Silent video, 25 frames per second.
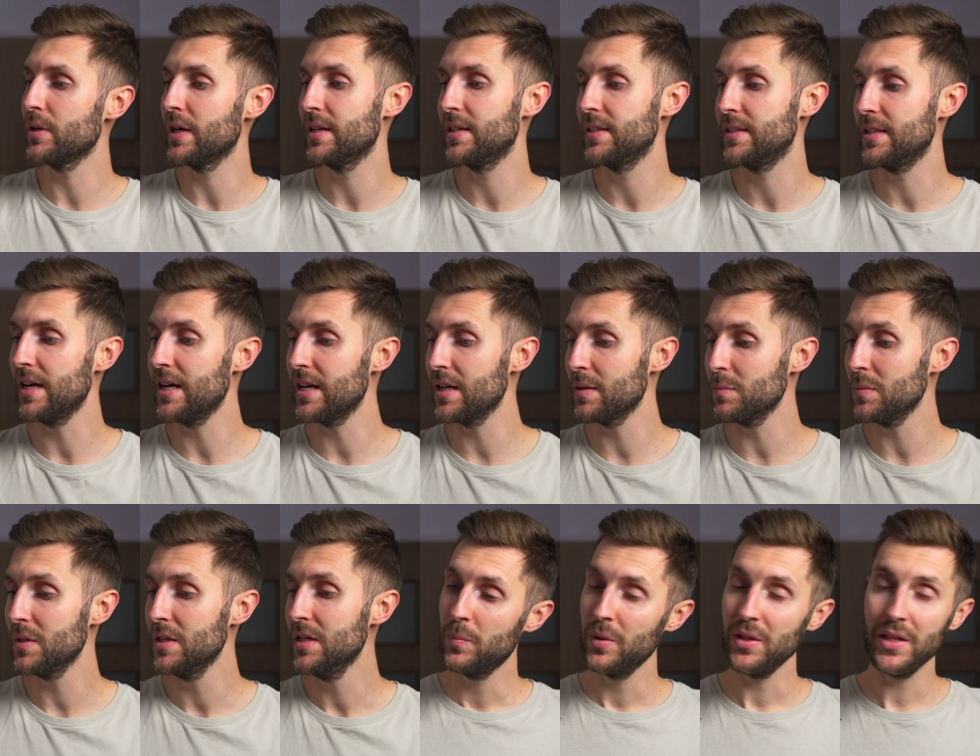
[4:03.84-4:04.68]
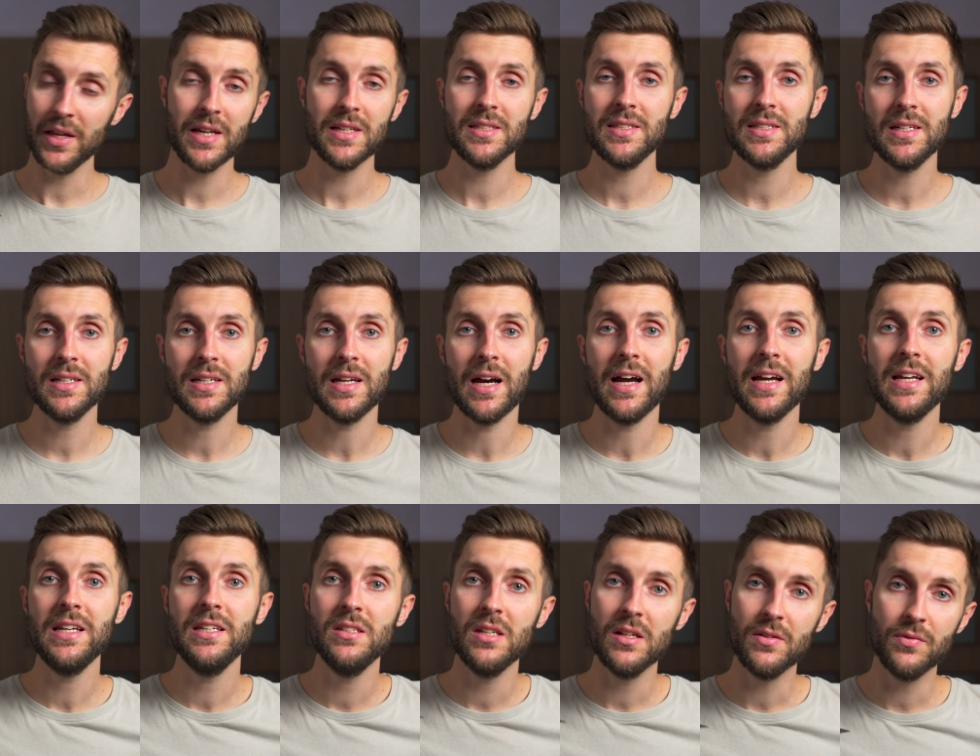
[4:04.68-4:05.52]
at the time. But like I said, I
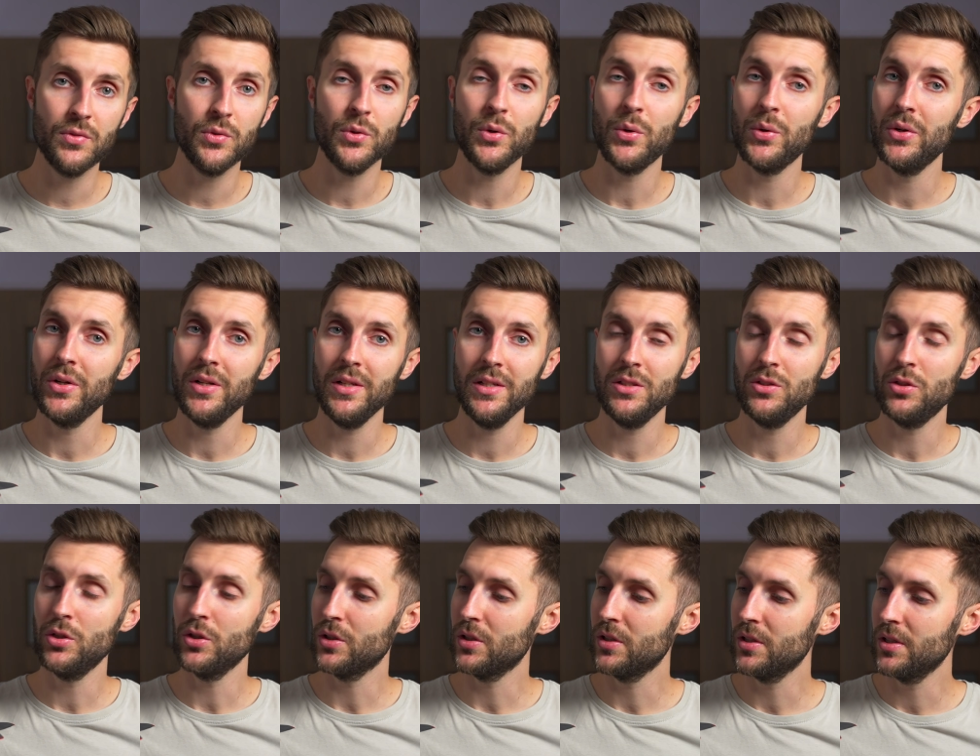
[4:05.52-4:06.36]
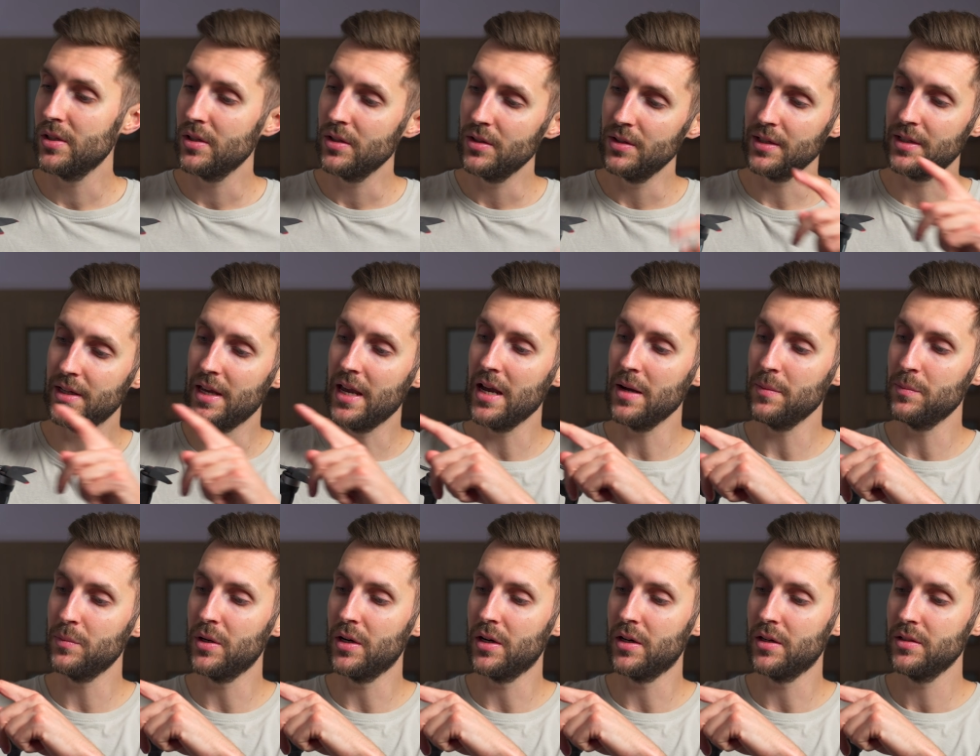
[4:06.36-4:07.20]
never really took the
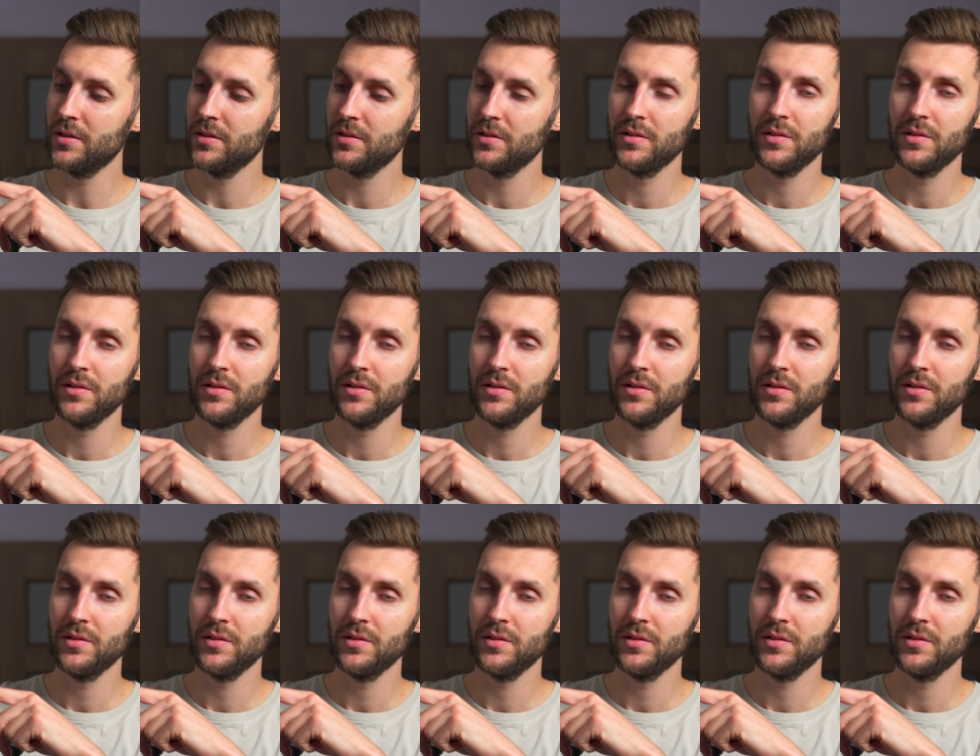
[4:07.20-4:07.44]
camera